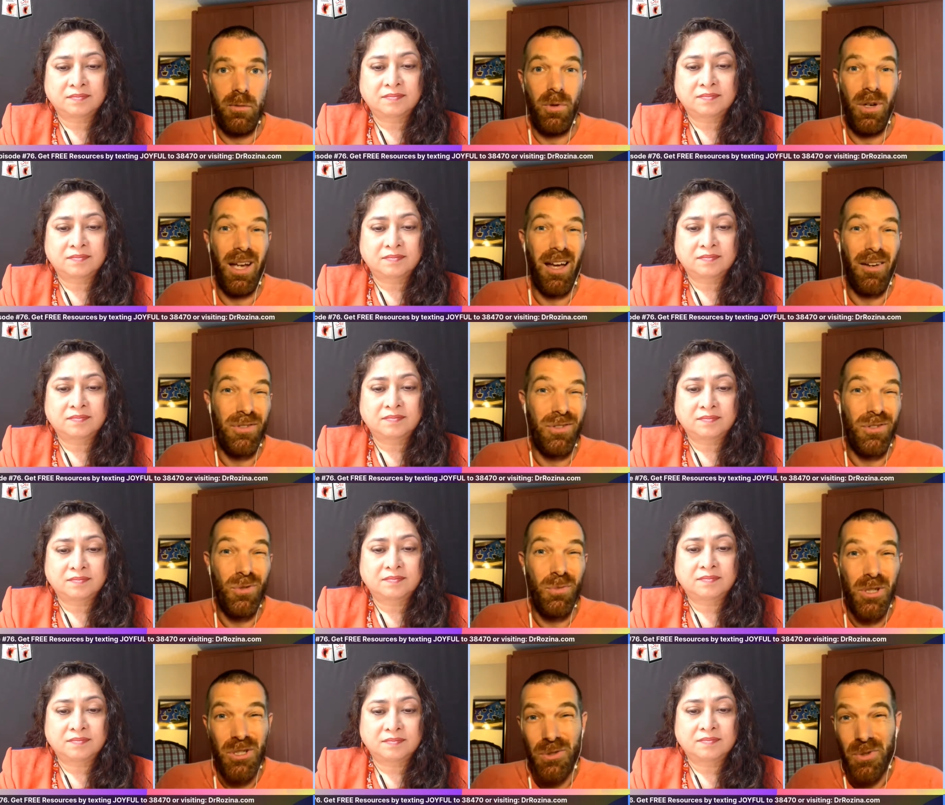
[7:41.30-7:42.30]
Speaker 1: we have
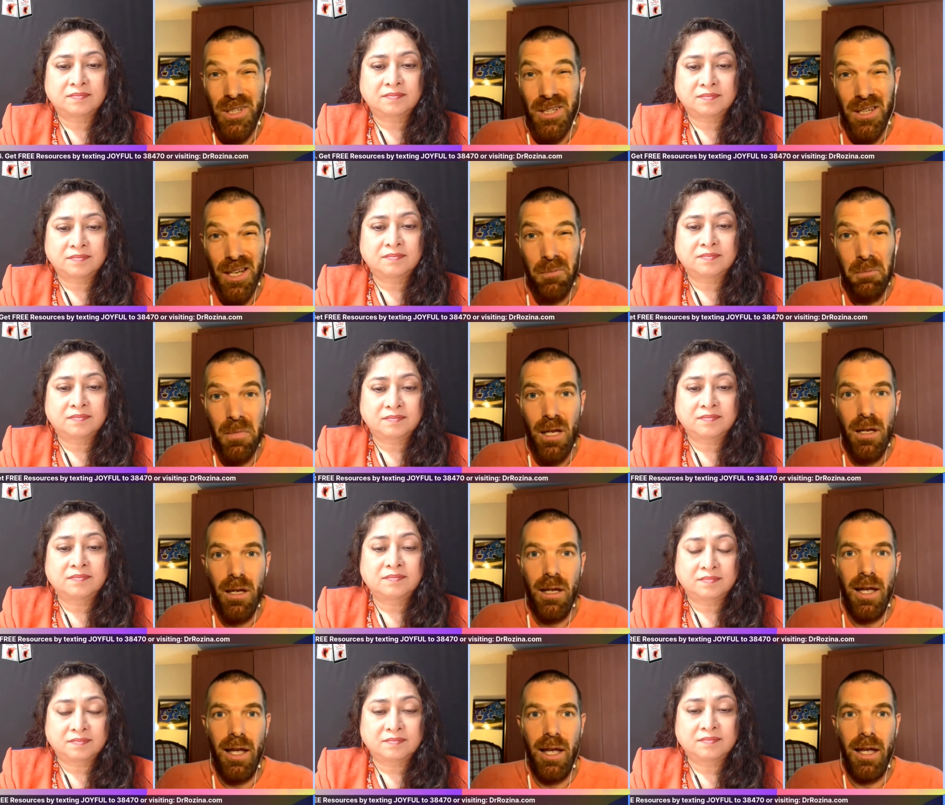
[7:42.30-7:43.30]
too much screen time.
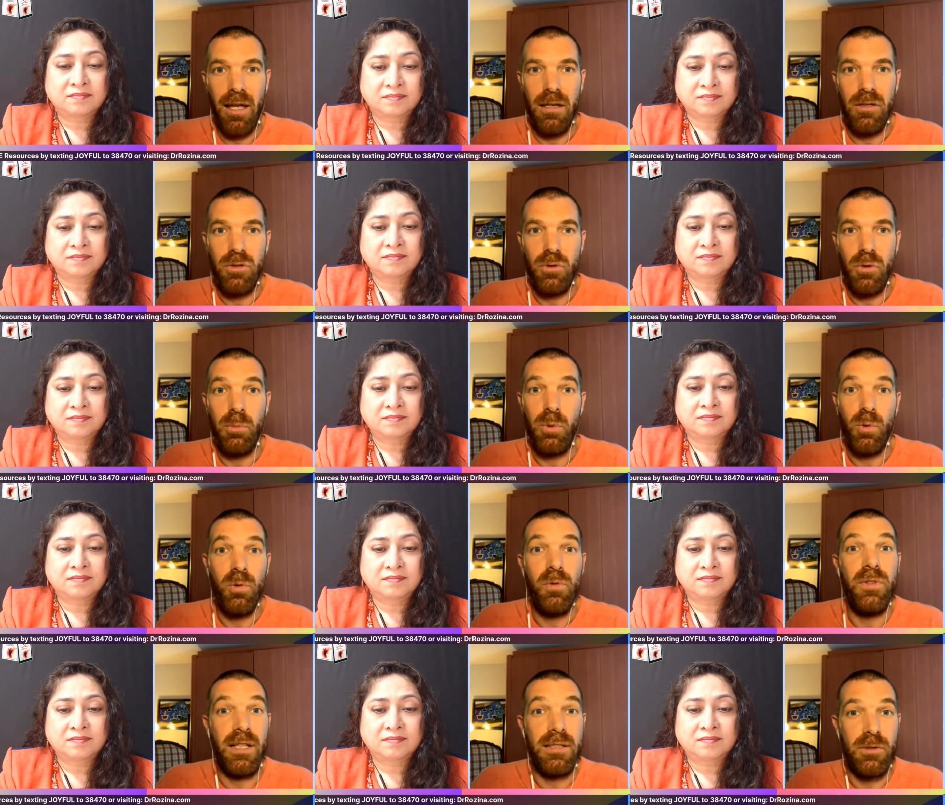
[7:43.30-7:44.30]
And to
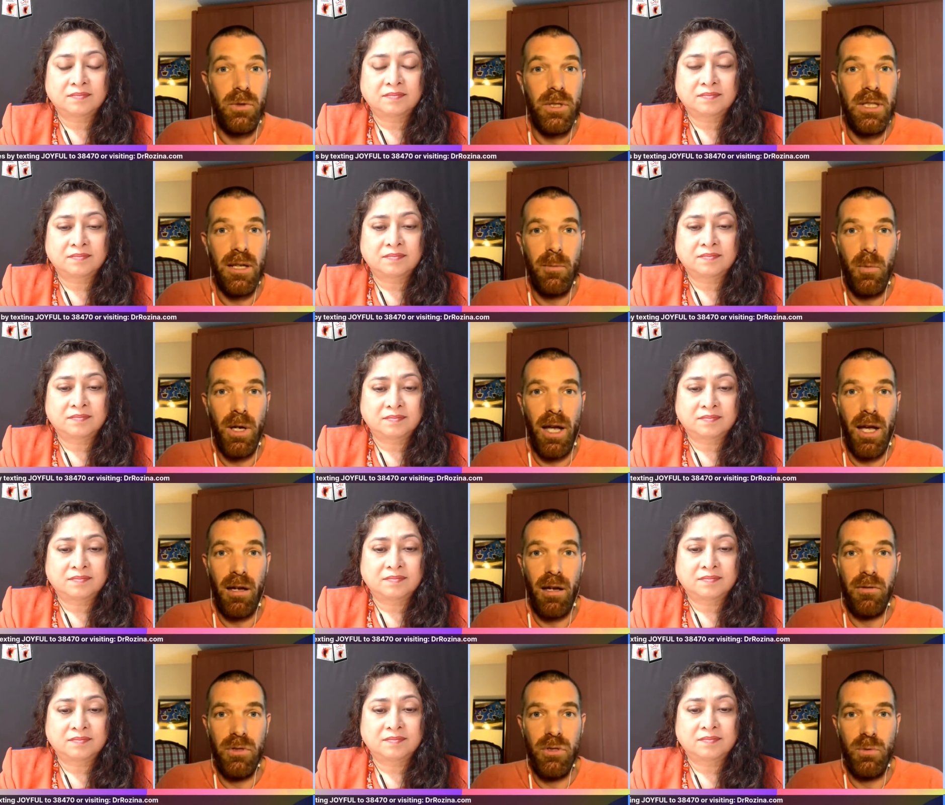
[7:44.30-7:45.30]
improve that screen time we
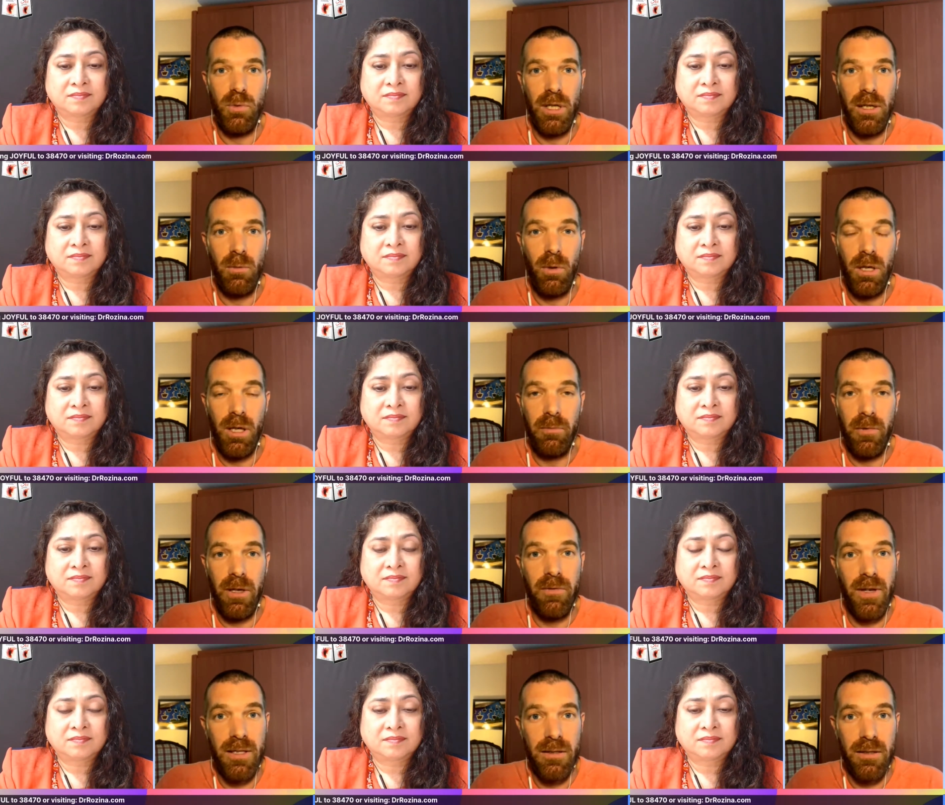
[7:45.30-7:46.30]
have is really what I'm
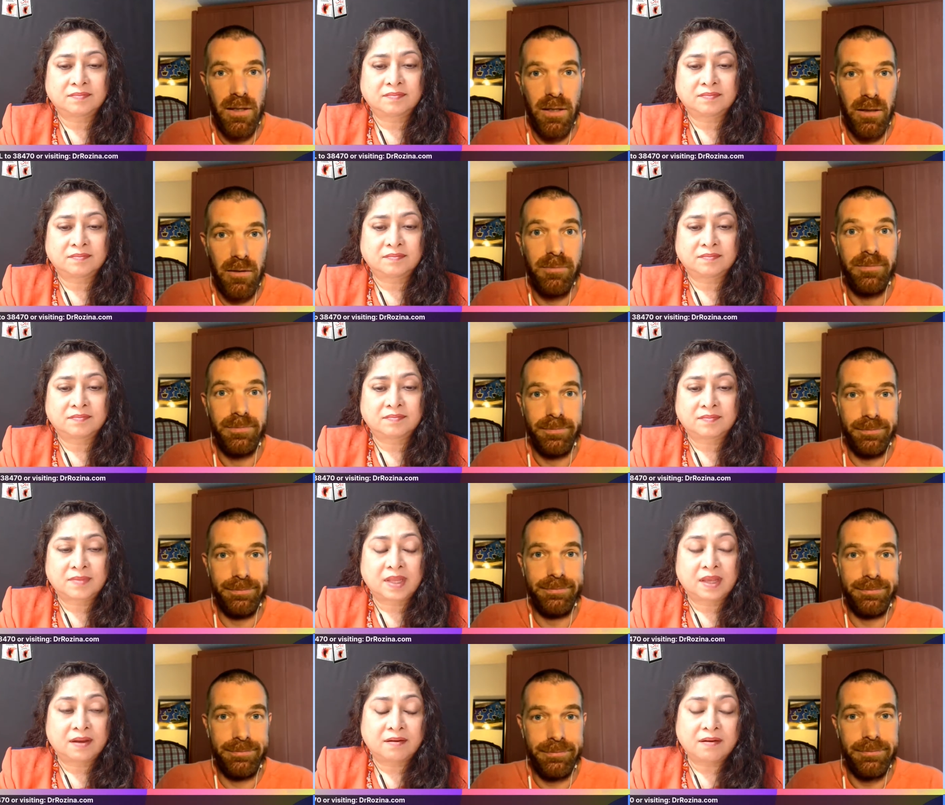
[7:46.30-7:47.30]
invested in.
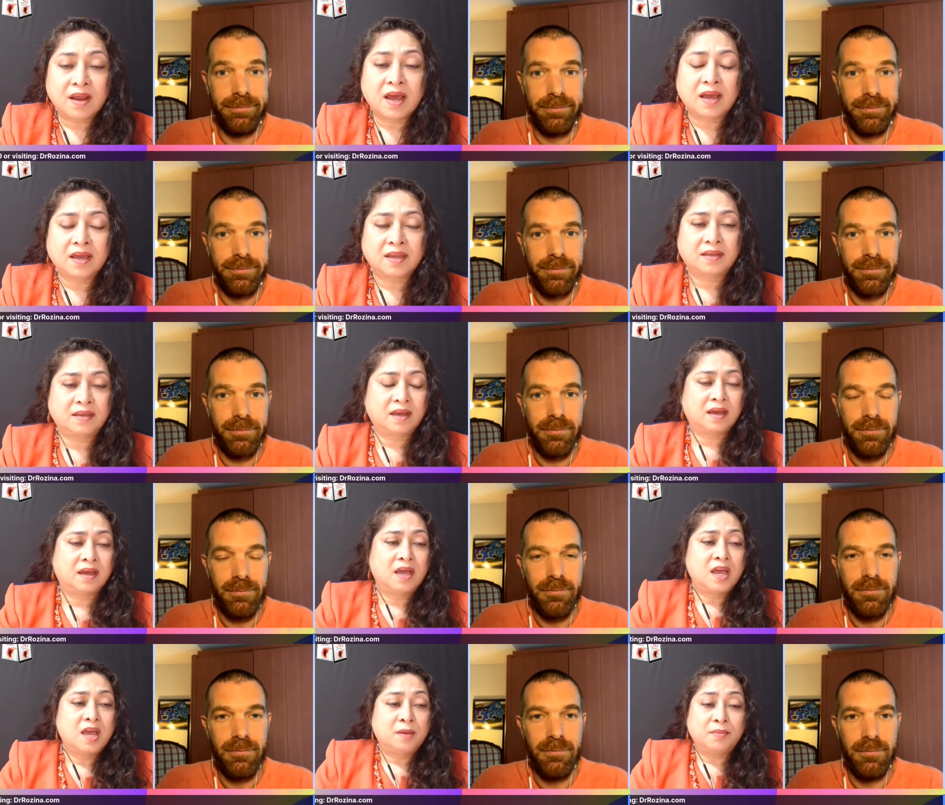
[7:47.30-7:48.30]
Speaker 2: Right,
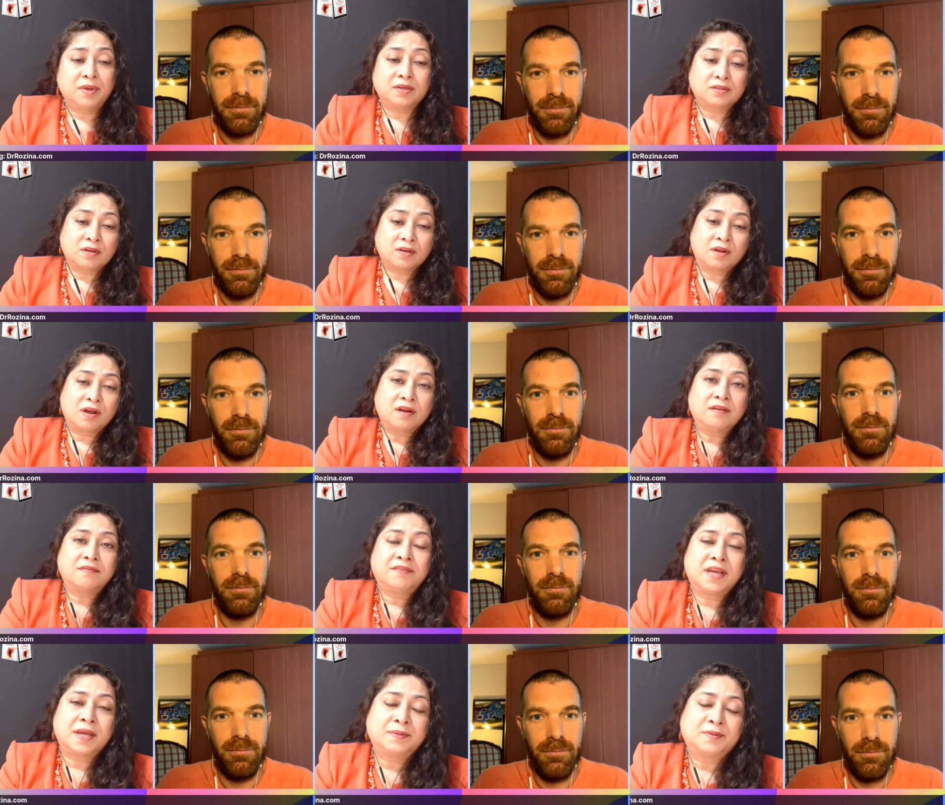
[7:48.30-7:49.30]
yeah. Because a lot
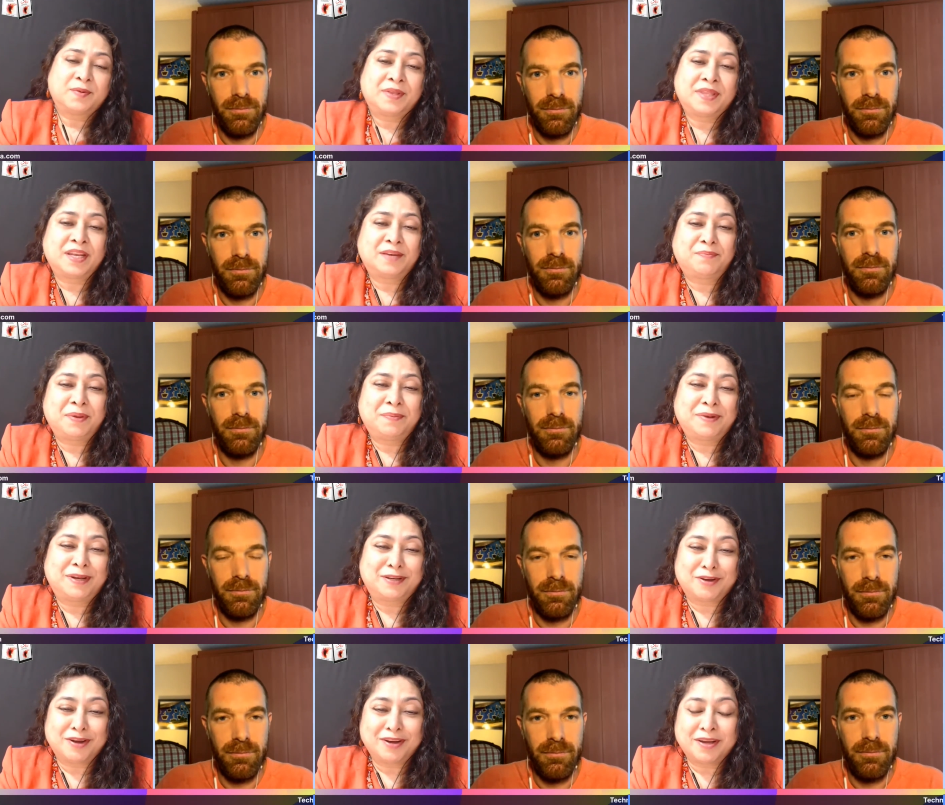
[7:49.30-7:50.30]
of times when they,
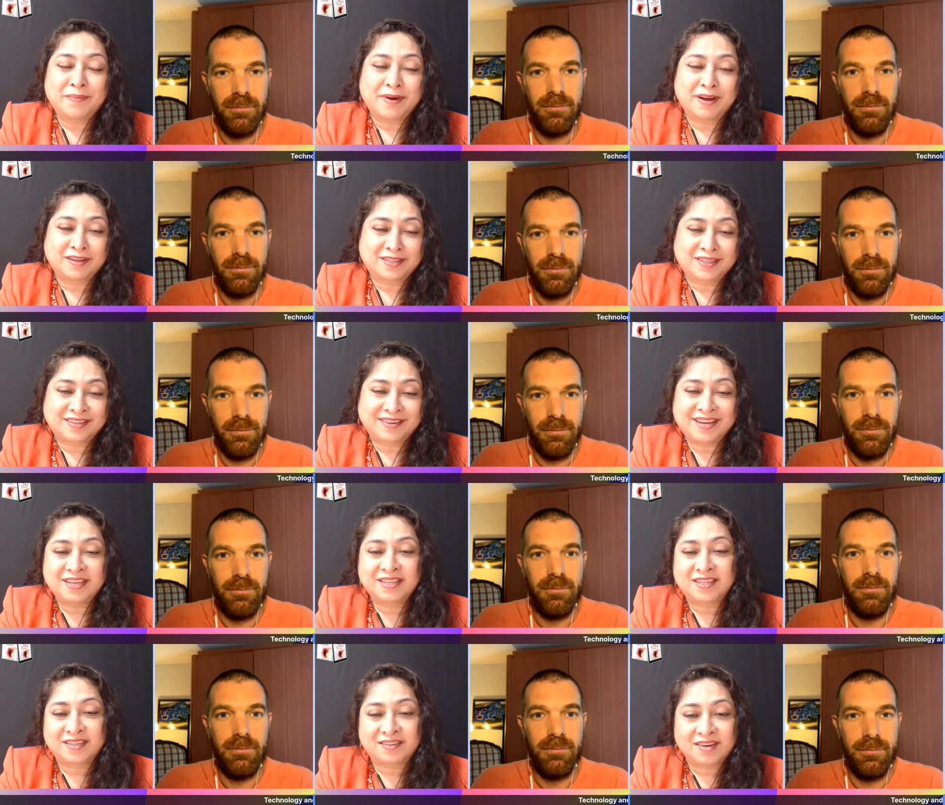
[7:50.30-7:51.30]
people talk about
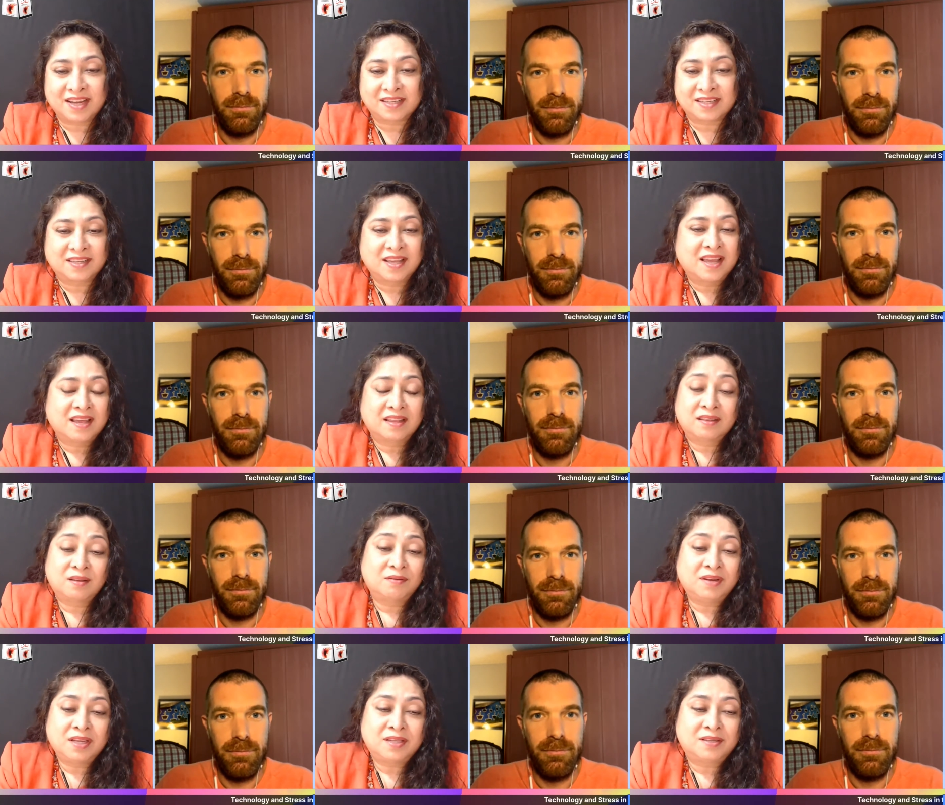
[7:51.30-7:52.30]
screen stress, the
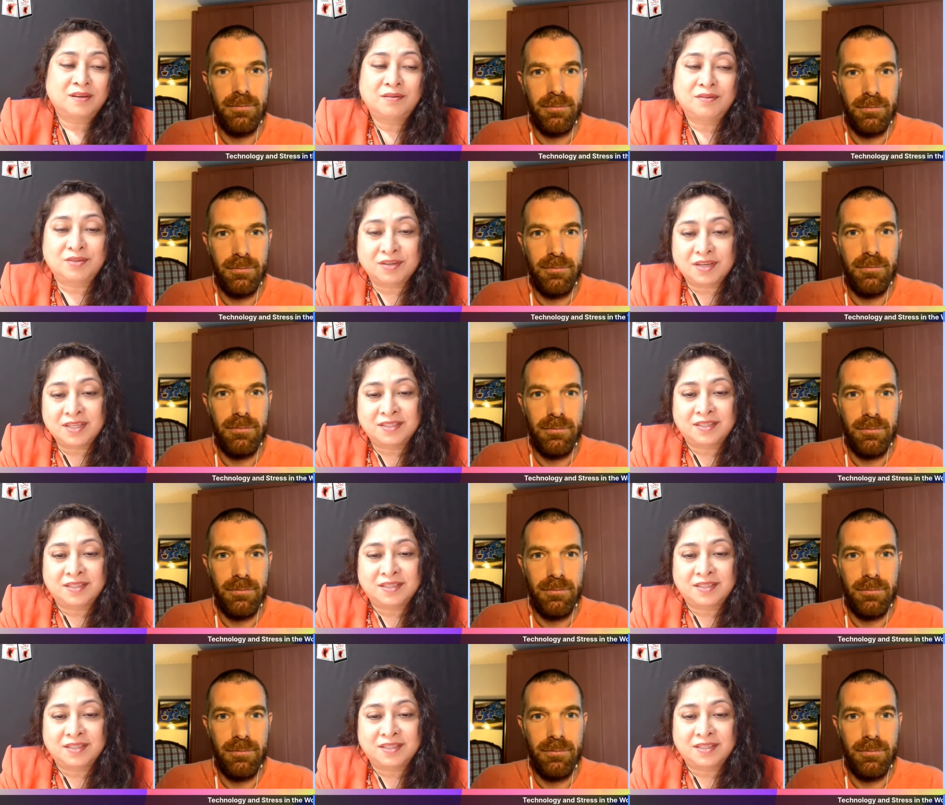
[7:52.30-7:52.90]
only solution is